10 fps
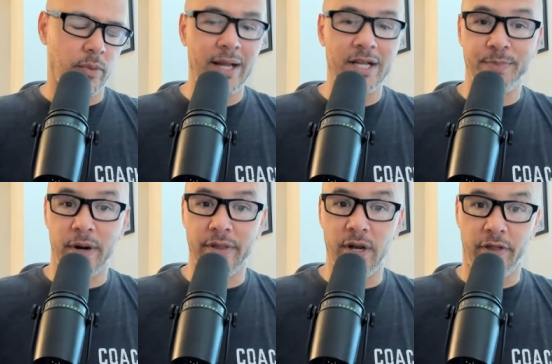Right? It's
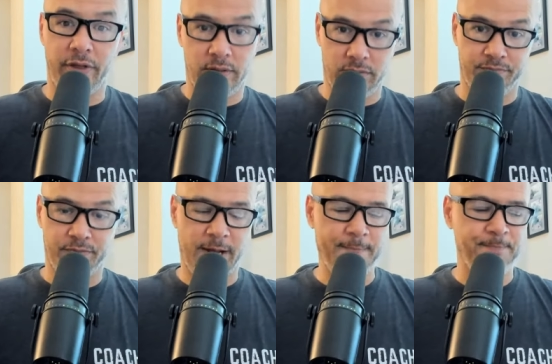better than nothing,
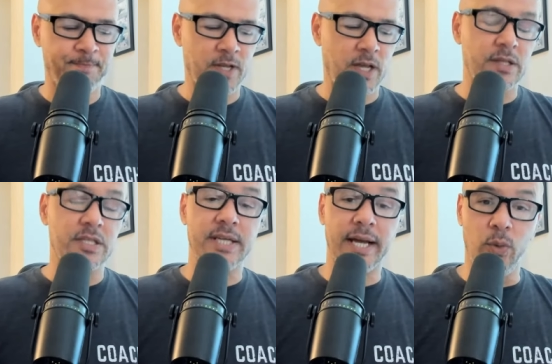okay? The
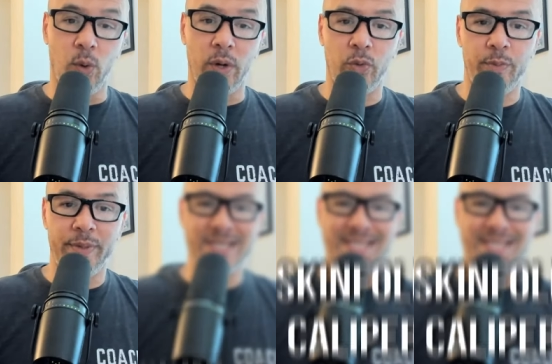second one would be